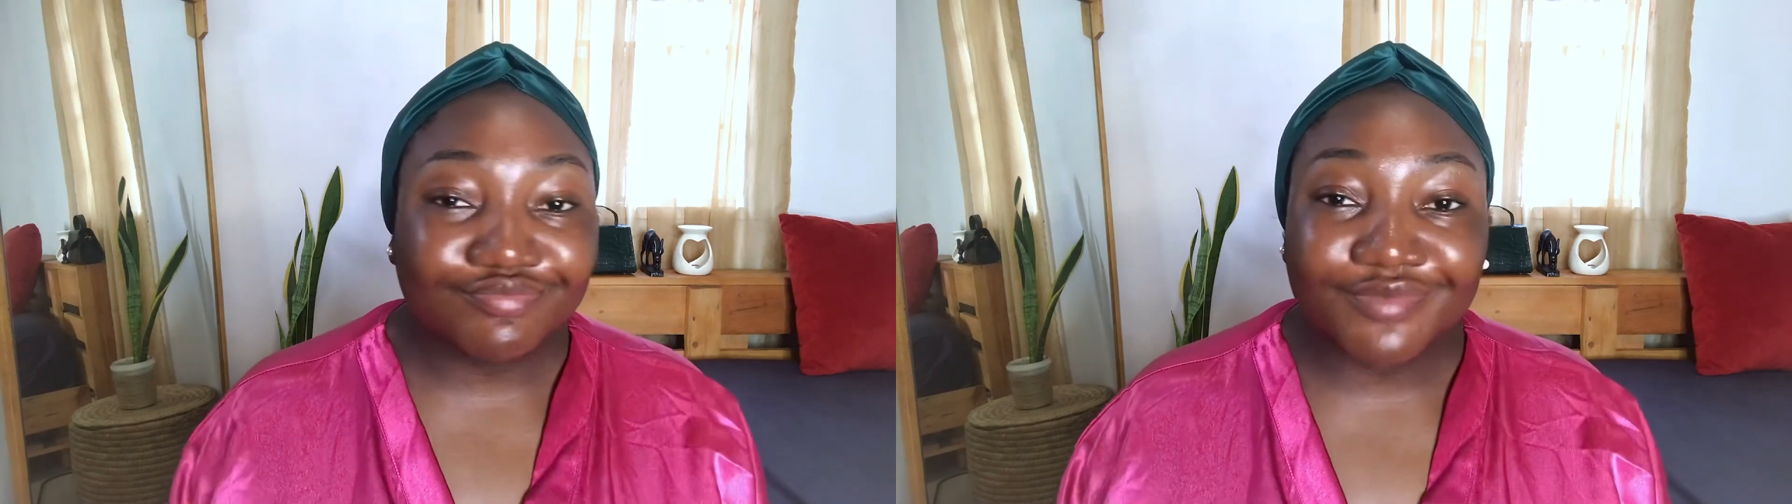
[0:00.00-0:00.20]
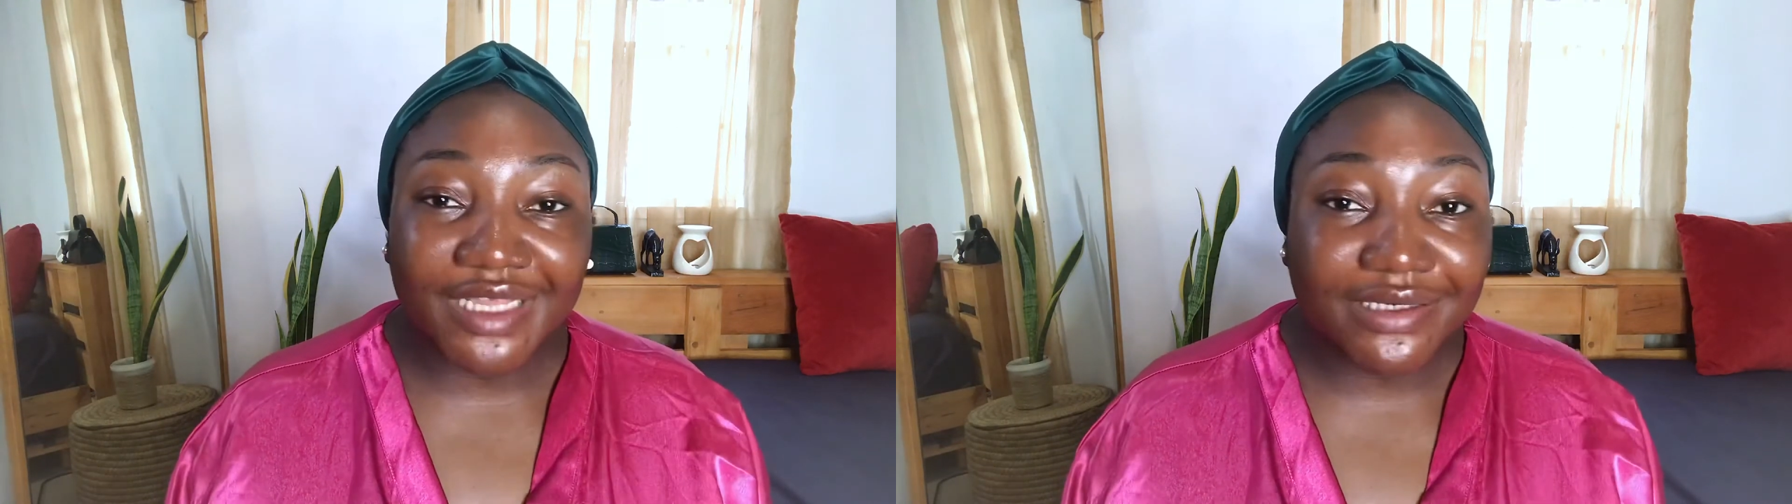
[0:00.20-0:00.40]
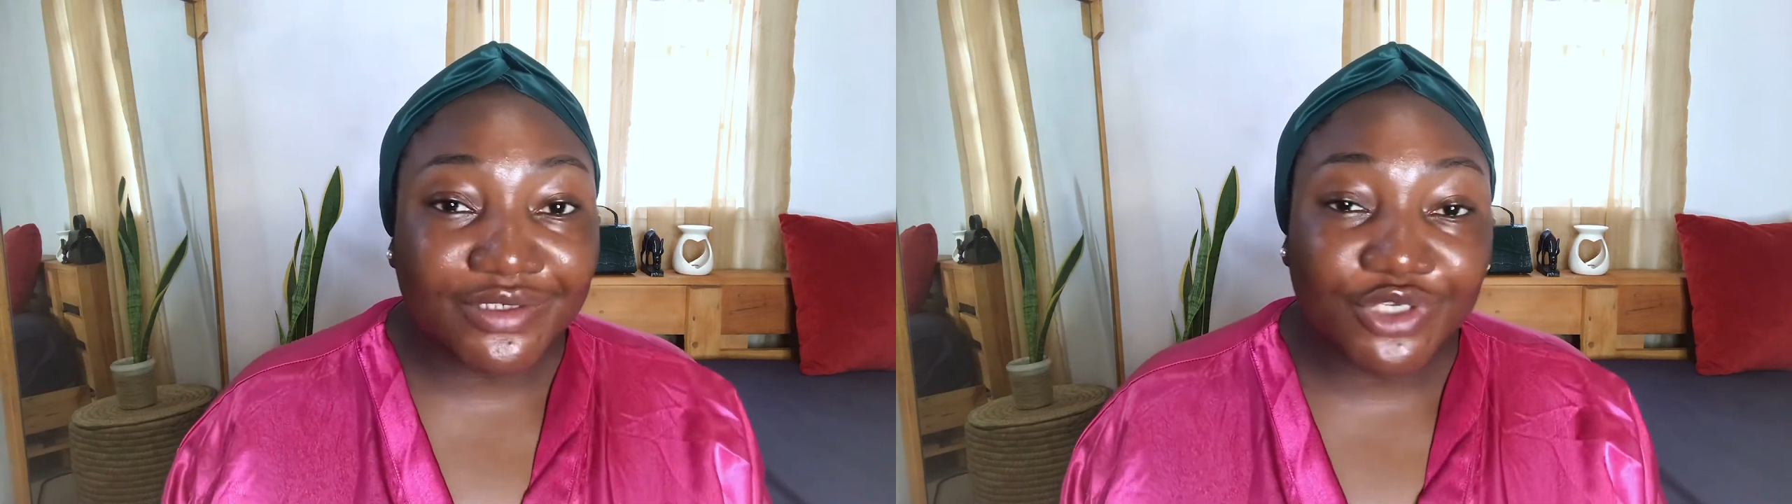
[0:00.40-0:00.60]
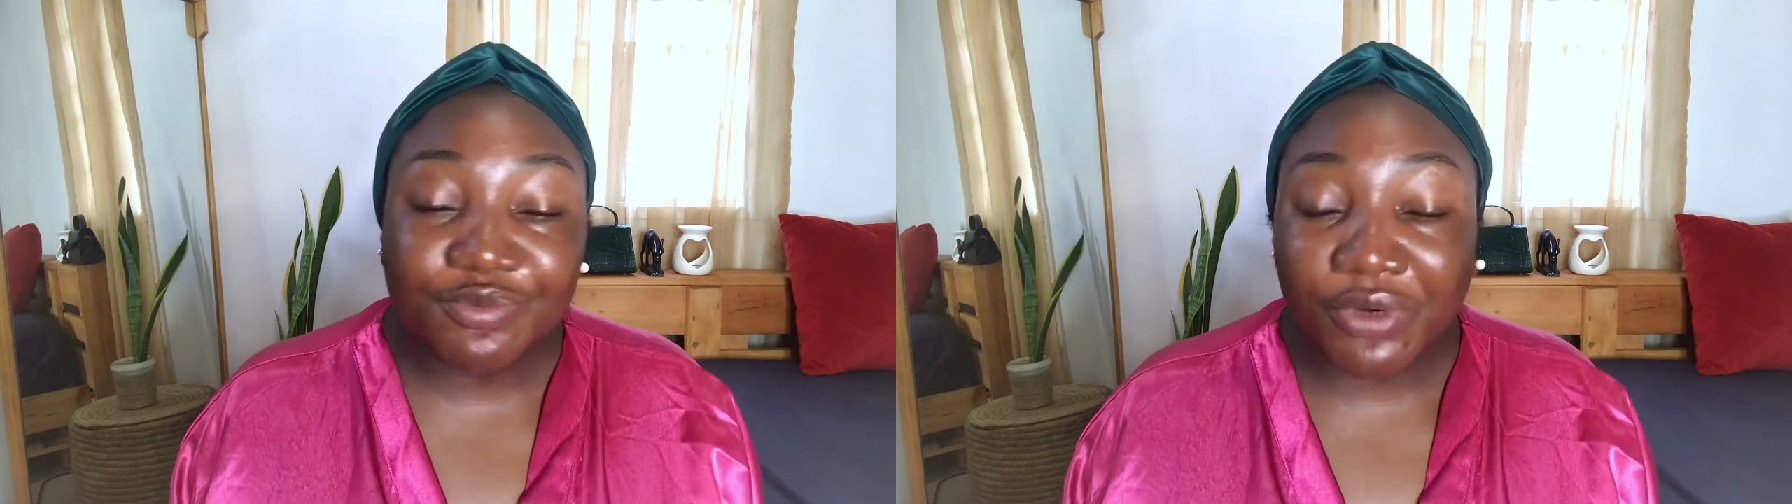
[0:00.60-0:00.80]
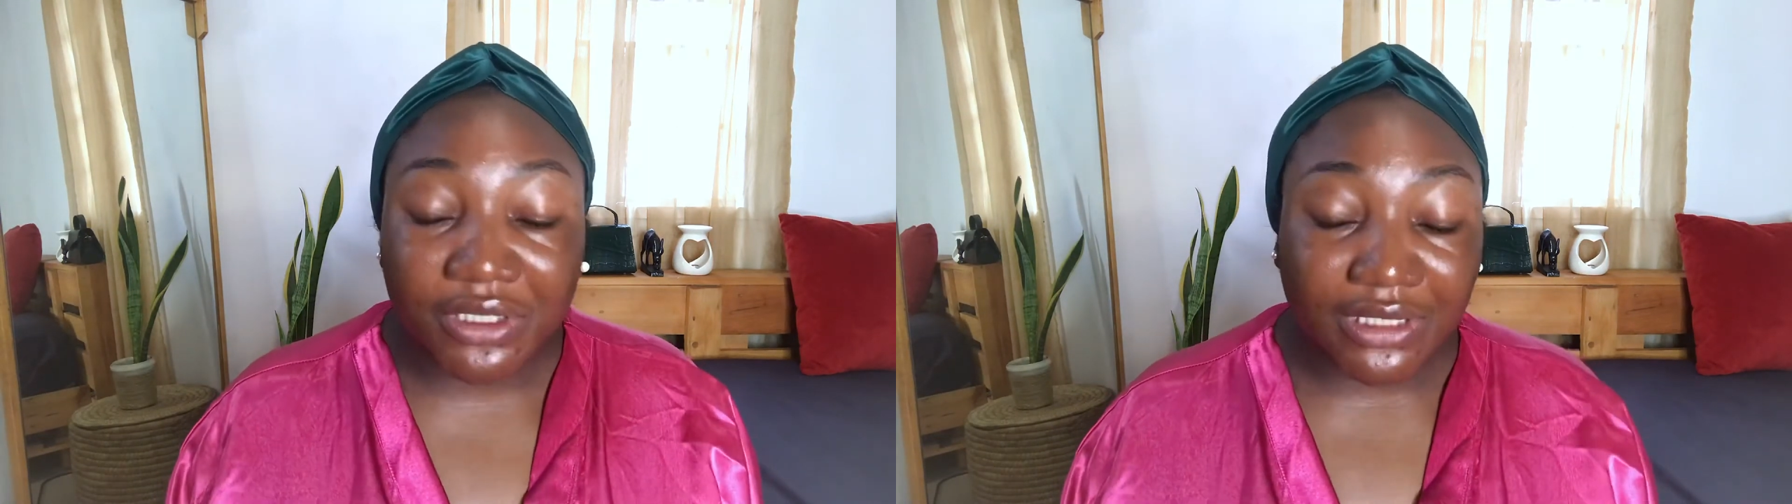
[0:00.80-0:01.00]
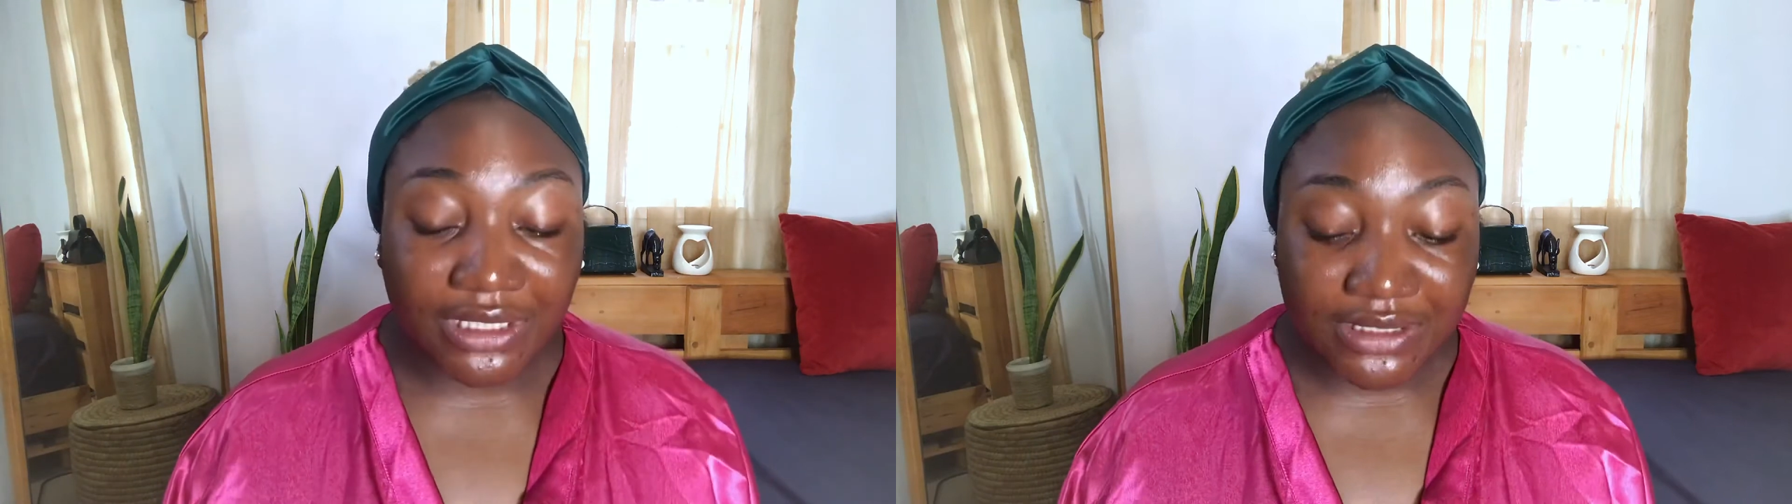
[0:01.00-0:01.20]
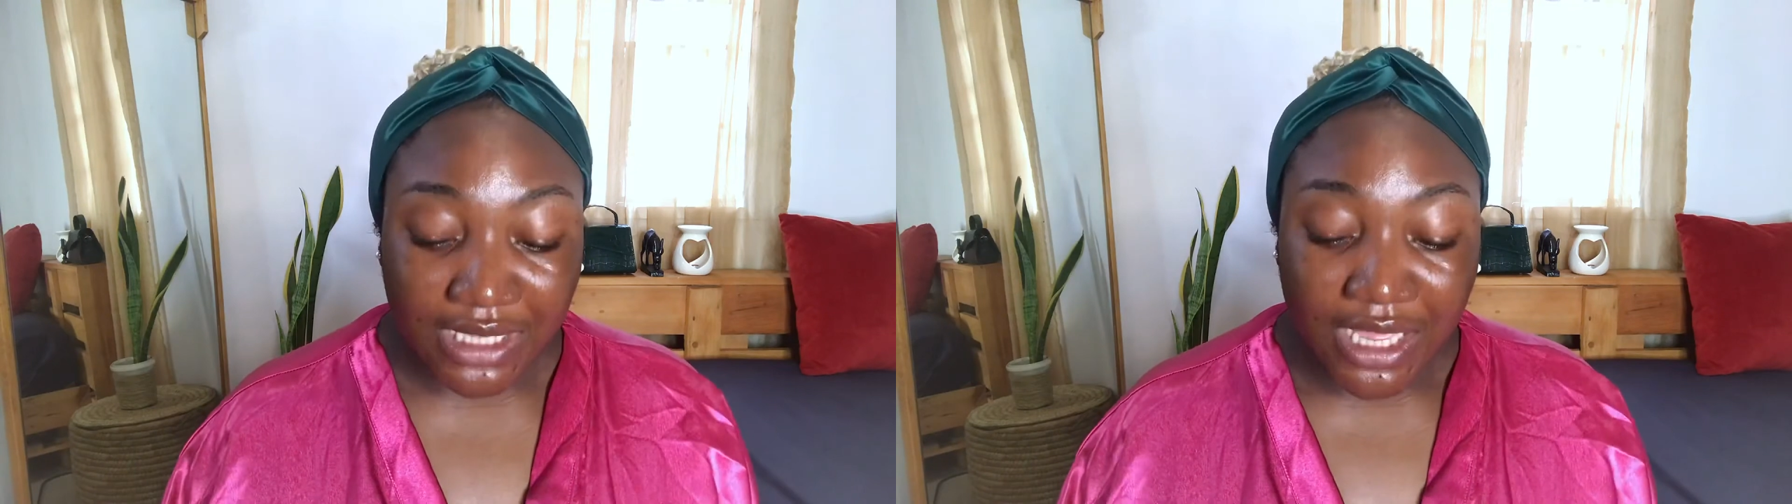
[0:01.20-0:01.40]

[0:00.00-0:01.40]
then it's just pointless.